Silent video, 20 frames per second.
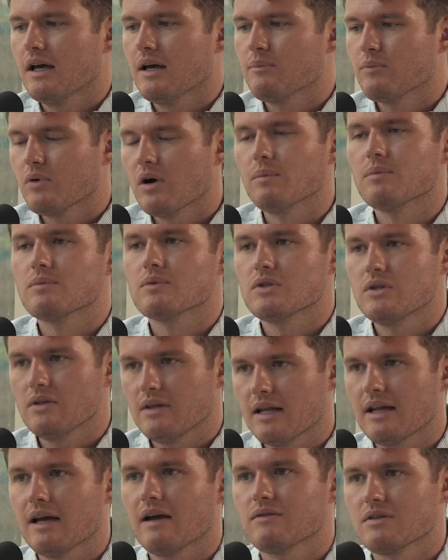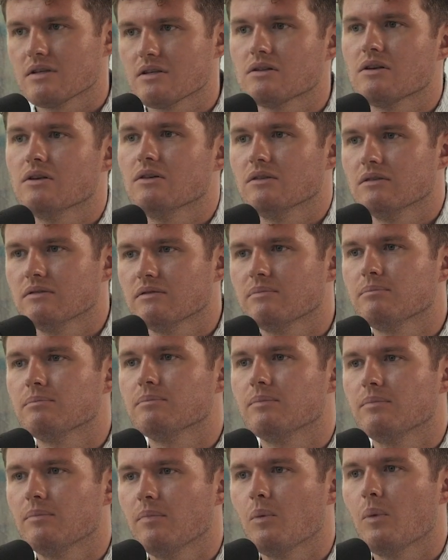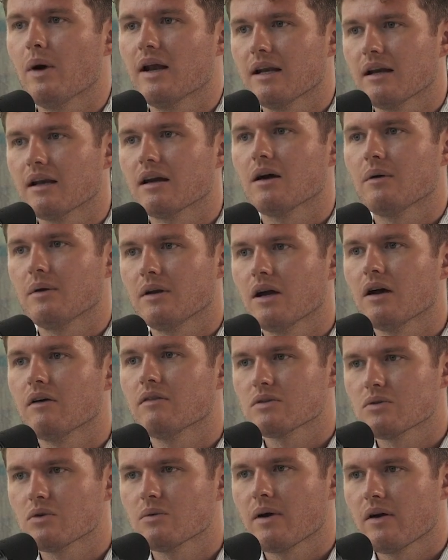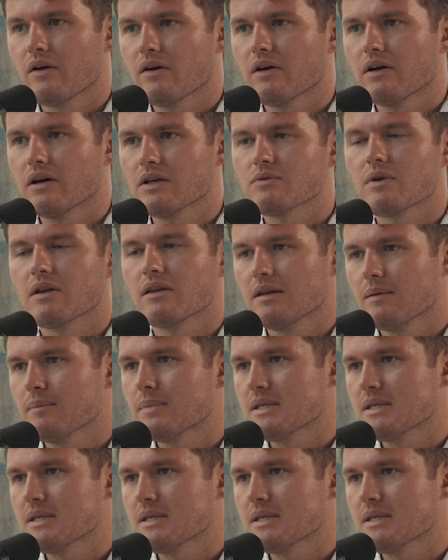problems do you then have to solve when going over to America? Is there anything in